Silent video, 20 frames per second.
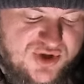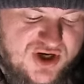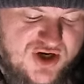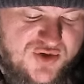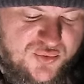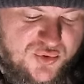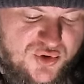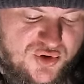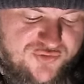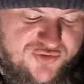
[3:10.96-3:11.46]
gray
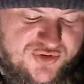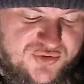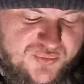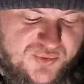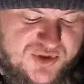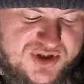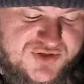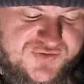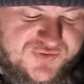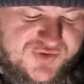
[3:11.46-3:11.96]
wolf in
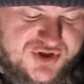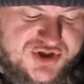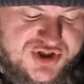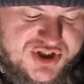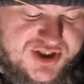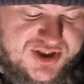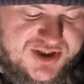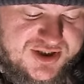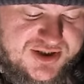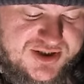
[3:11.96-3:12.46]
West
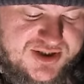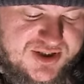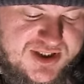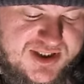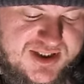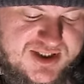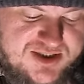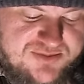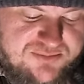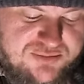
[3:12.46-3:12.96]
Virginia
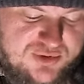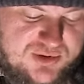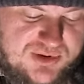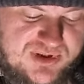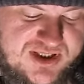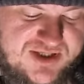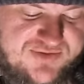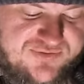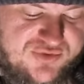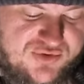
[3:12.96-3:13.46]
is
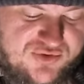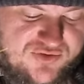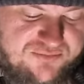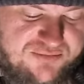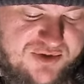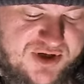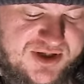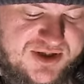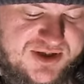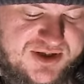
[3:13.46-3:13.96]
believed to have
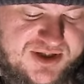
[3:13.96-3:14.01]
been